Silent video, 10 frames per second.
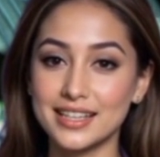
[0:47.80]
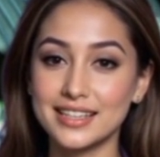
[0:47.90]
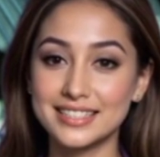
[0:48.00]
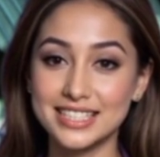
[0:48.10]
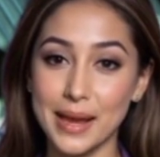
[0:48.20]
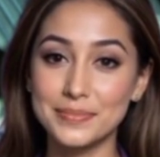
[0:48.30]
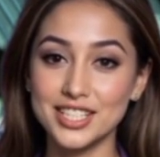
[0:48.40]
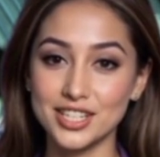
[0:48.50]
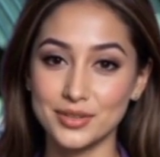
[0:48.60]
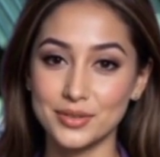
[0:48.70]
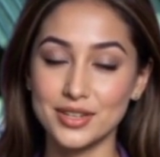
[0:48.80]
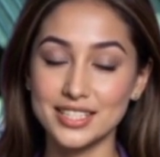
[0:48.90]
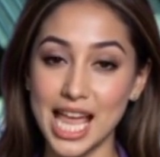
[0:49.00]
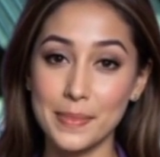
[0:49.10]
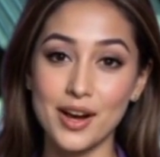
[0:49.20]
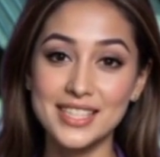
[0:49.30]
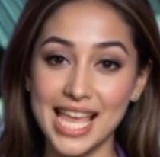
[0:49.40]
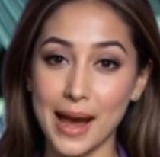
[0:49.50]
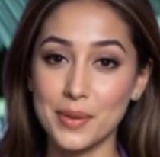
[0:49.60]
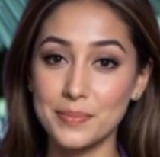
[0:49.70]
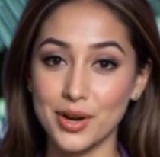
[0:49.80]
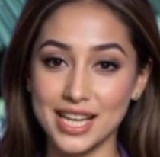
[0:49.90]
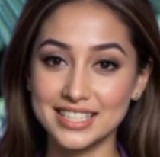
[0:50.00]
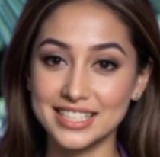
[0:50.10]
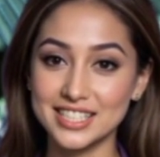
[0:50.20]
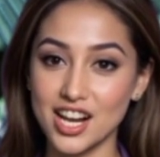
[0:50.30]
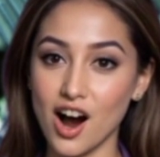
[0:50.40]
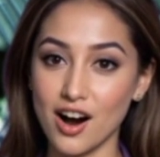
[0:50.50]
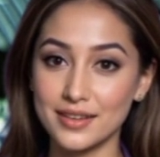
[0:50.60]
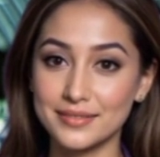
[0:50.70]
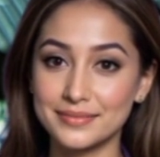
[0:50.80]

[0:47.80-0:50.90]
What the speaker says: Step 2. Tap on the app and press install.